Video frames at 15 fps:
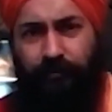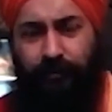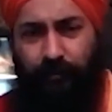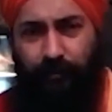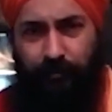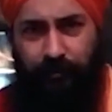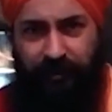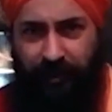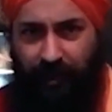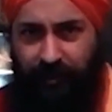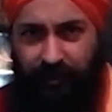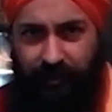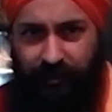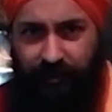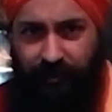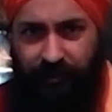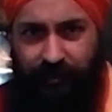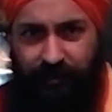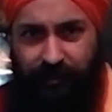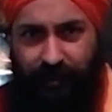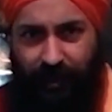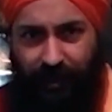We will be chanting
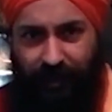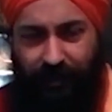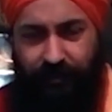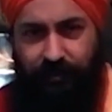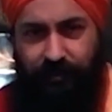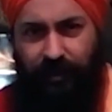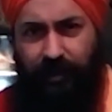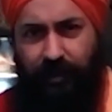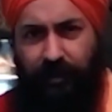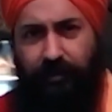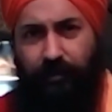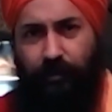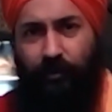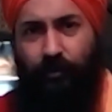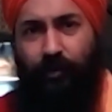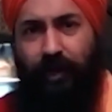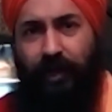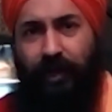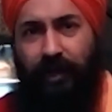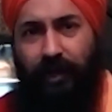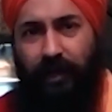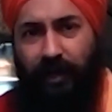this as Ik
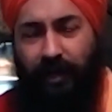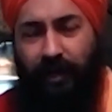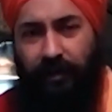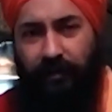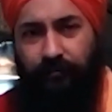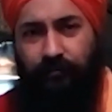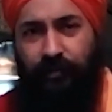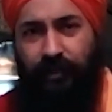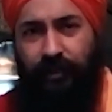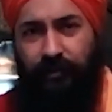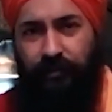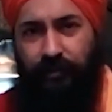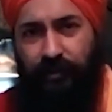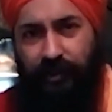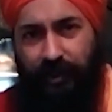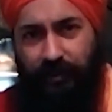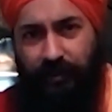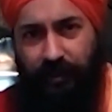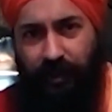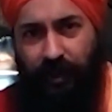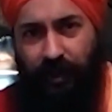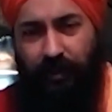Ongkaar,
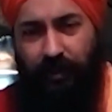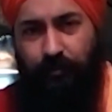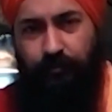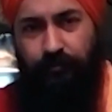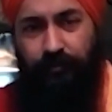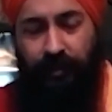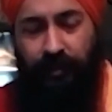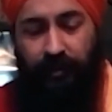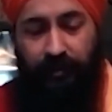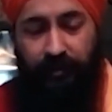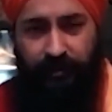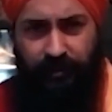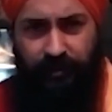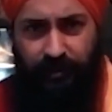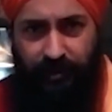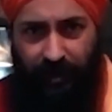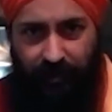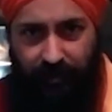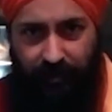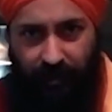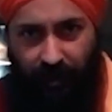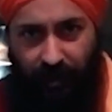Satnam,
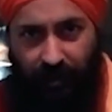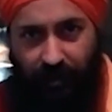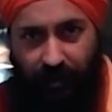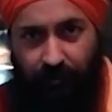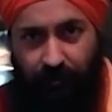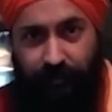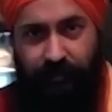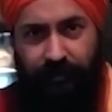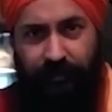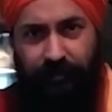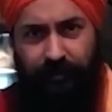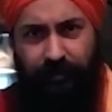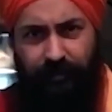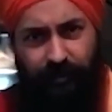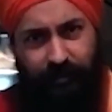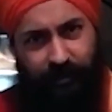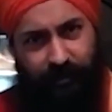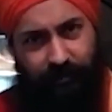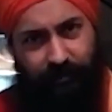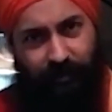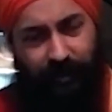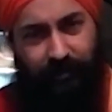Satnam,
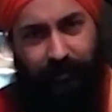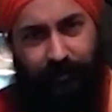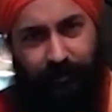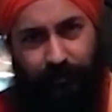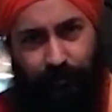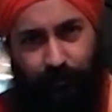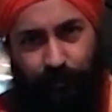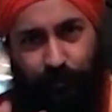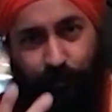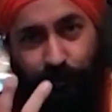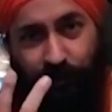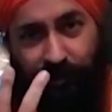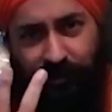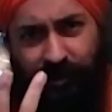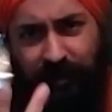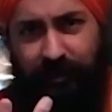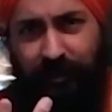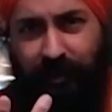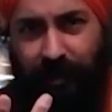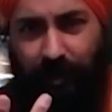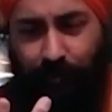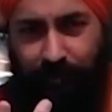Sri Waheguru. So the
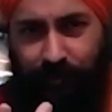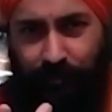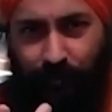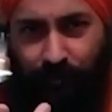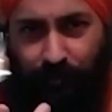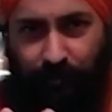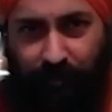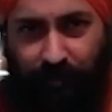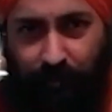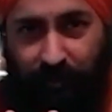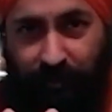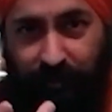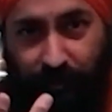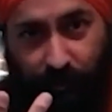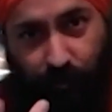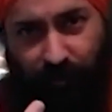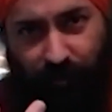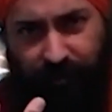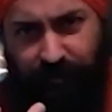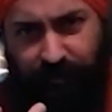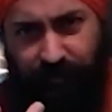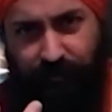Satnam is going to be repeated
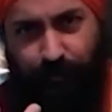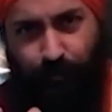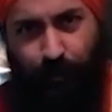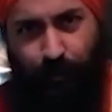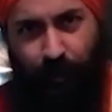twice.